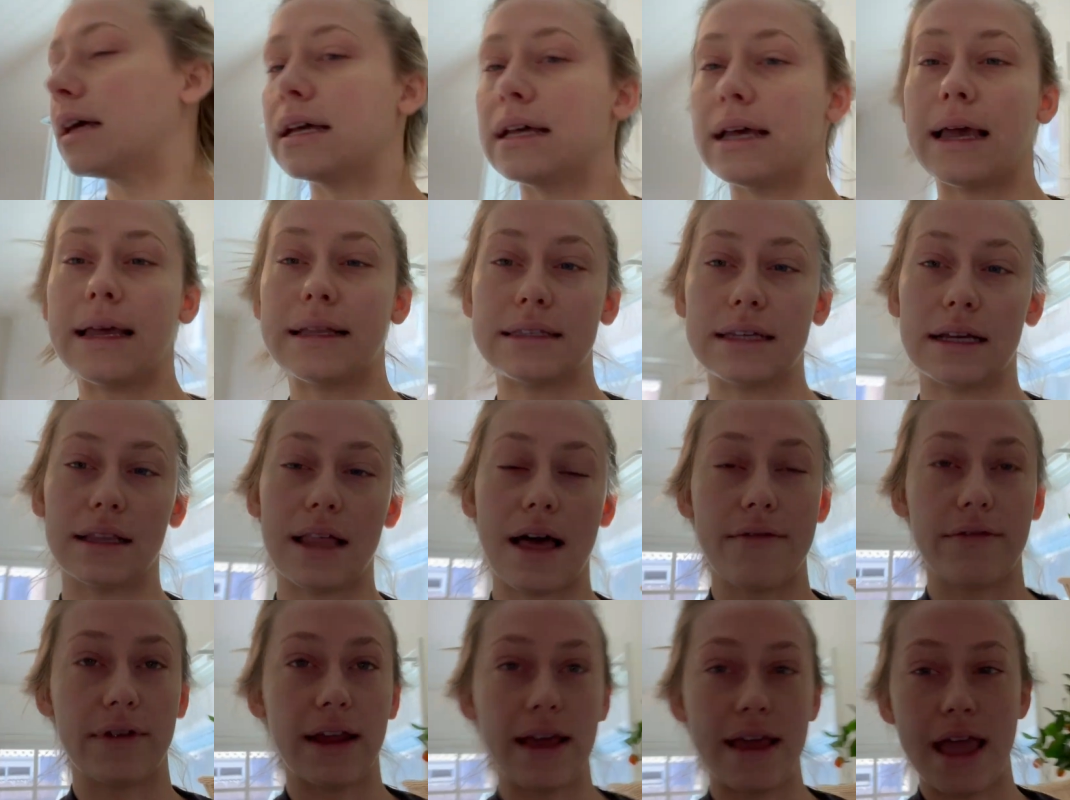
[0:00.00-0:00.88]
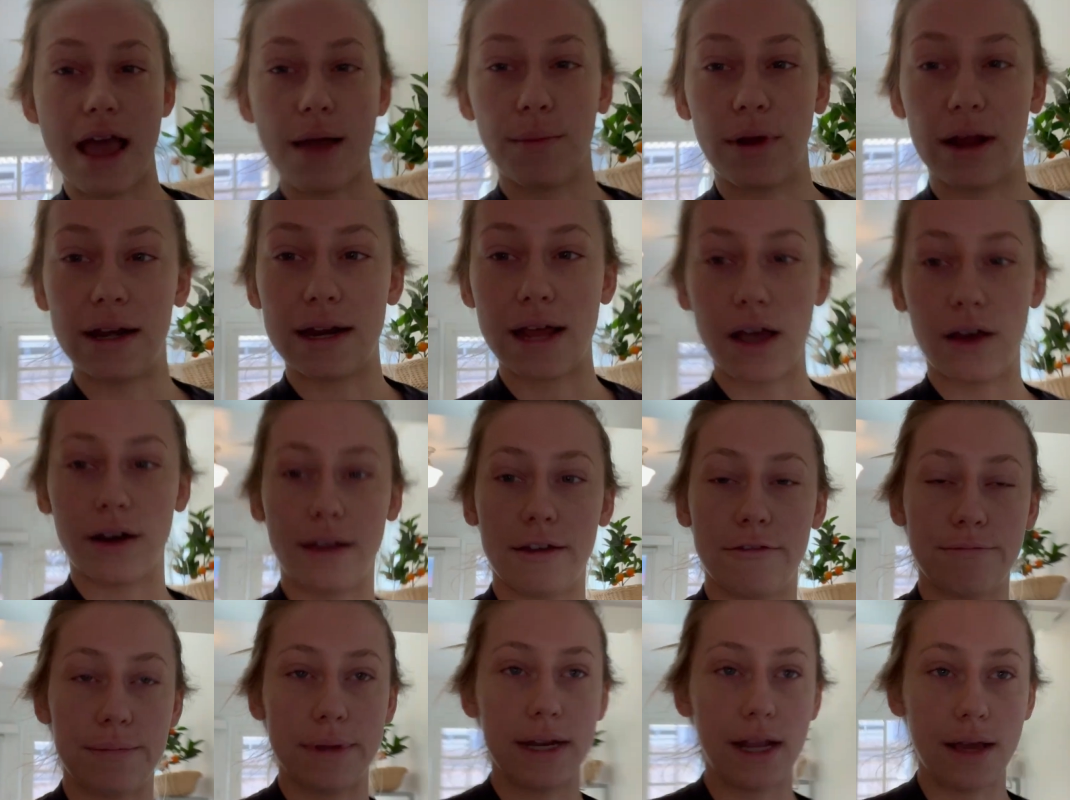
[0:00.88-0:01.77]
11 a.m. right now, and
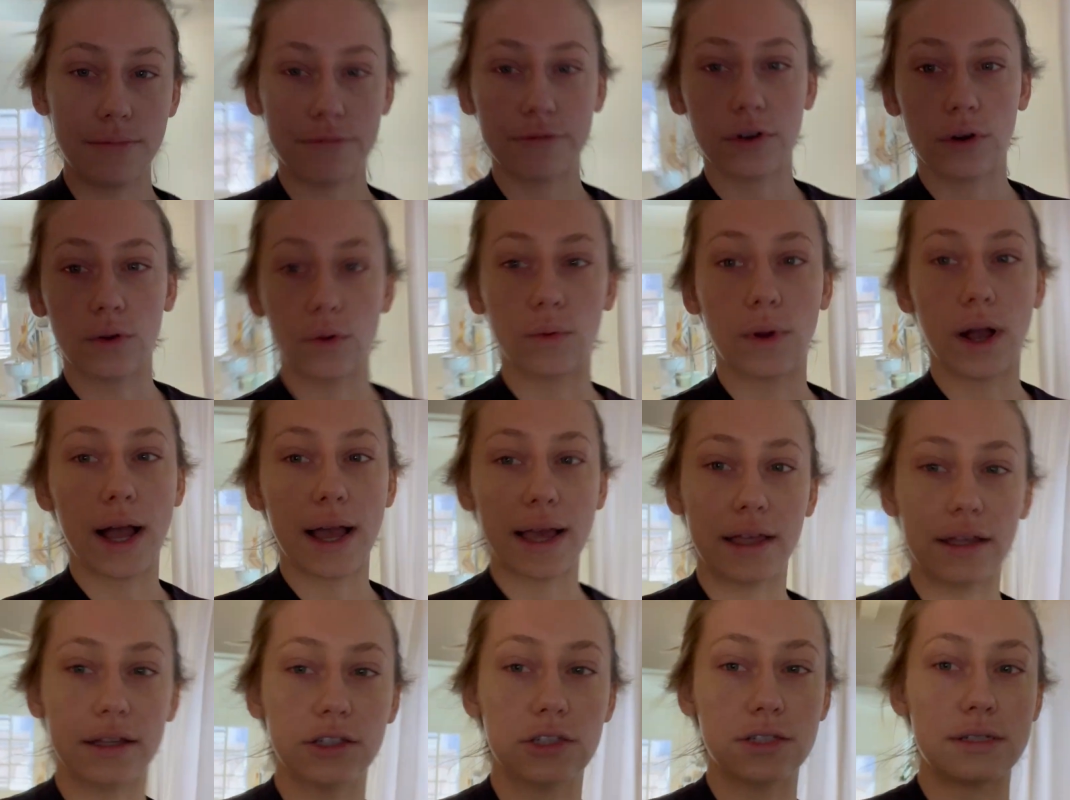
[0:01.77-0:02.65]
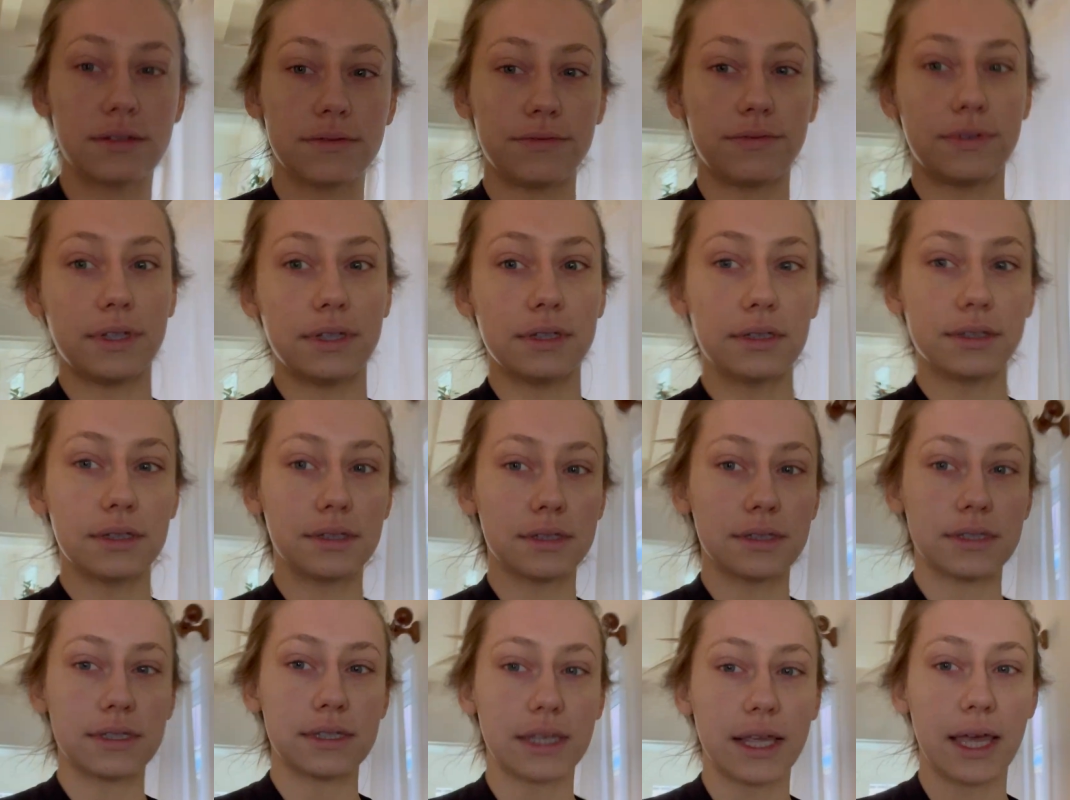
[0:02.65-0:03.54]
I've been up for a while. It just
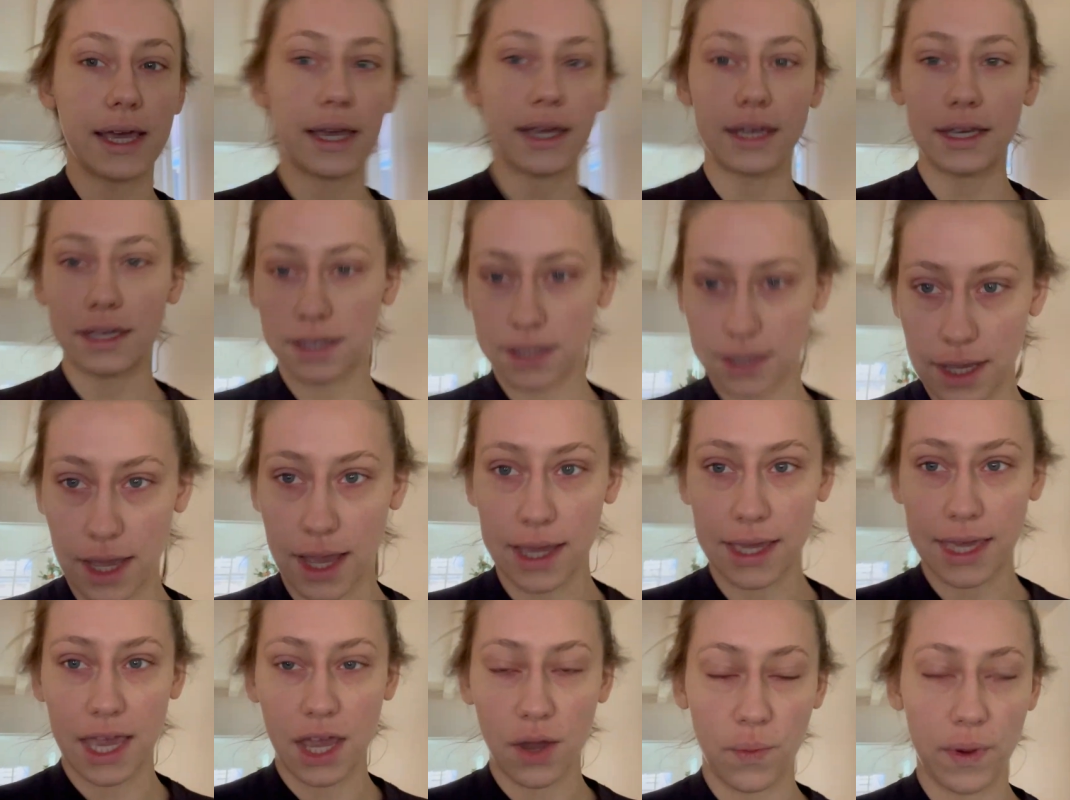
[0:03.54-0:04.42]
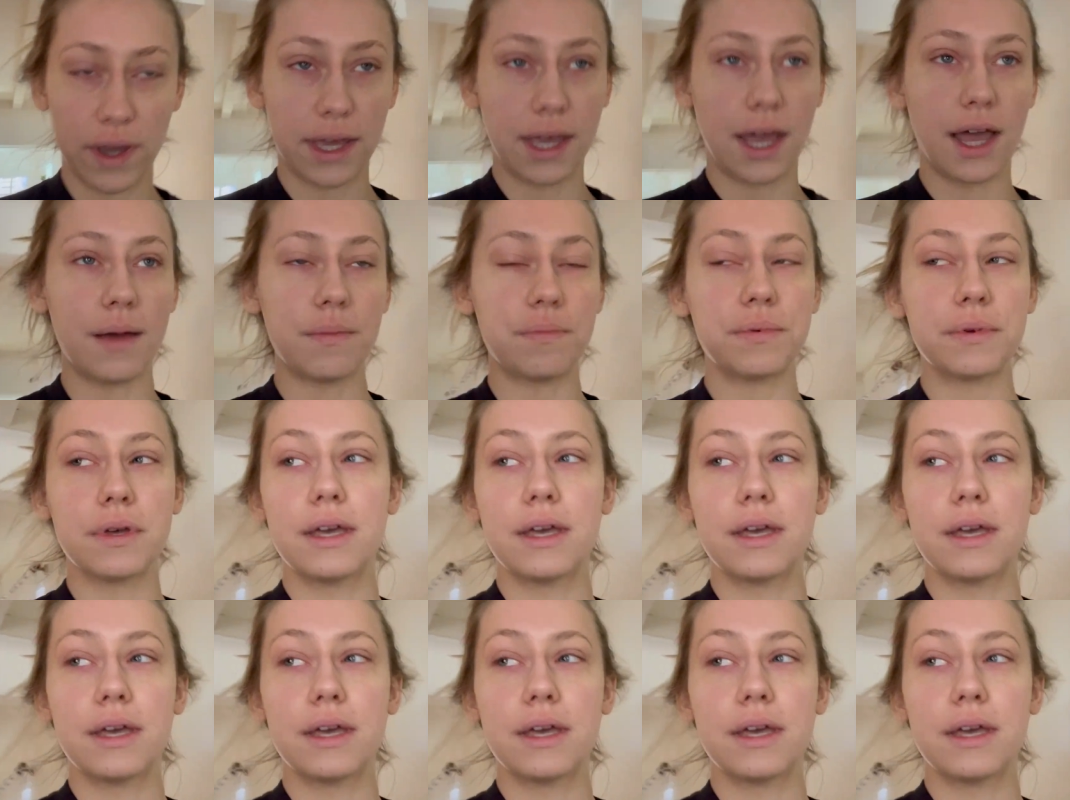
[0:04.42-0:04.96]
feels like I can't wake up.